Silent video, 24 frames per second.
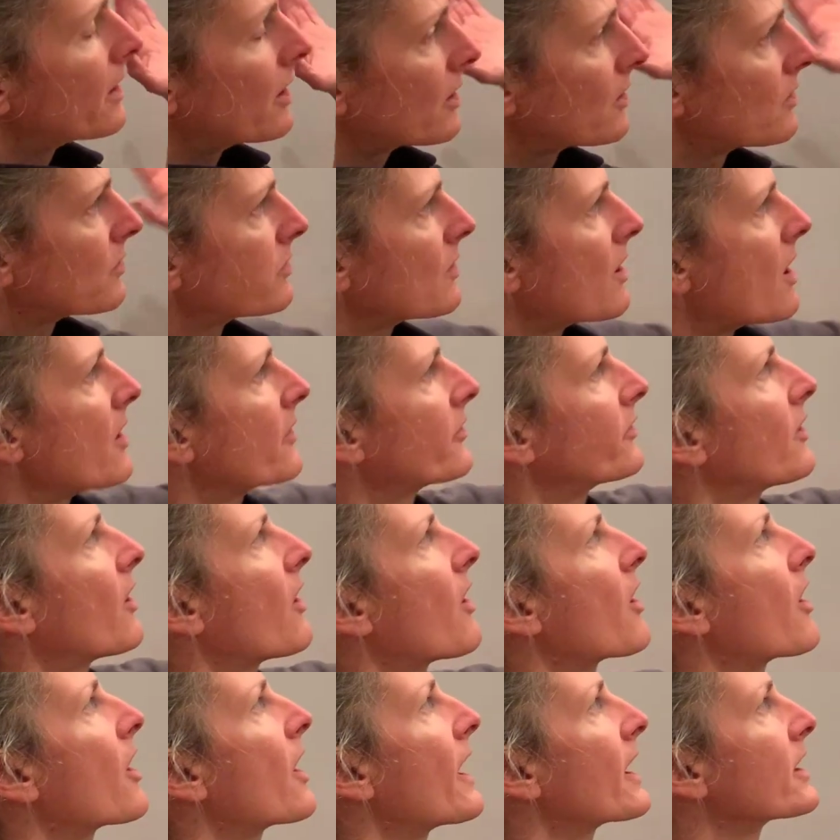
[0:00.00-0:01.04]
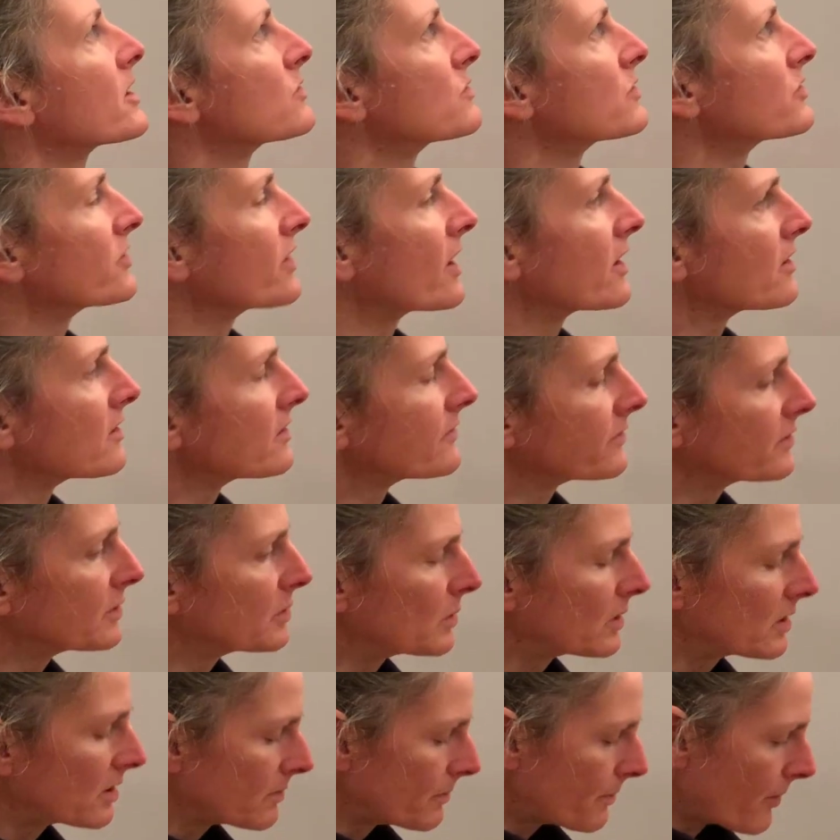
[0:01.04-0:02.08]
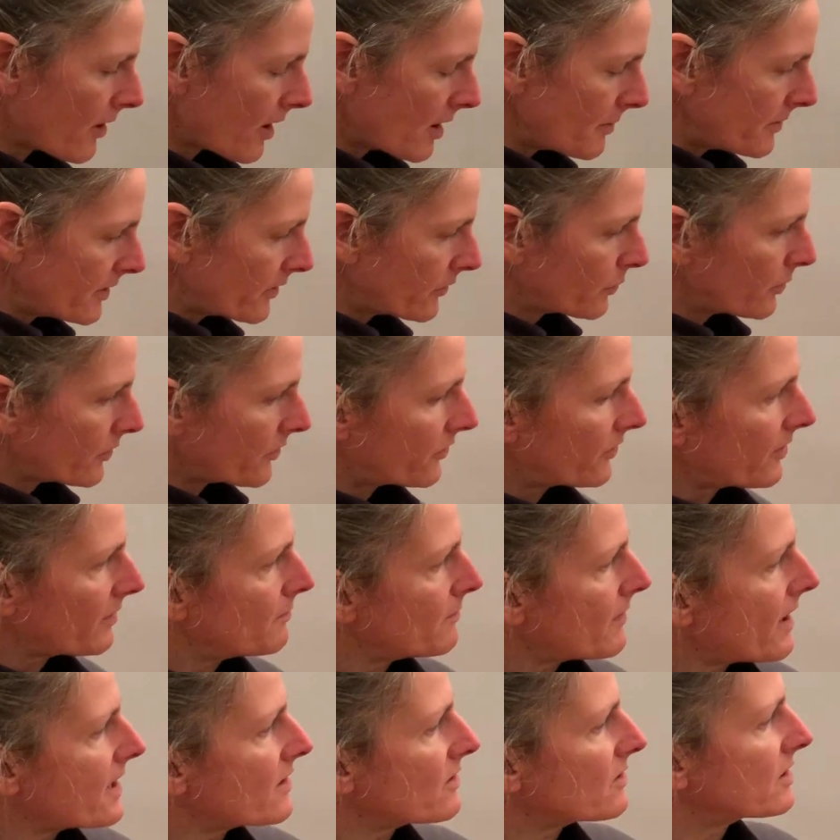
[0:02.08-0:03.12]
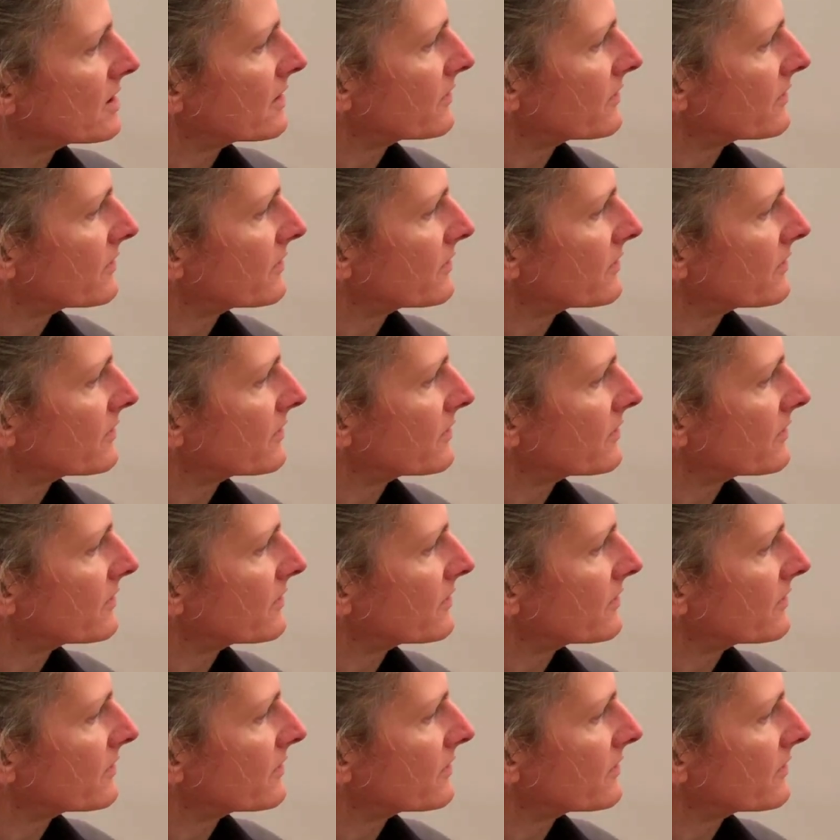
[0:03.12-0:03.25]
across our extracellular fluid compartments with some minor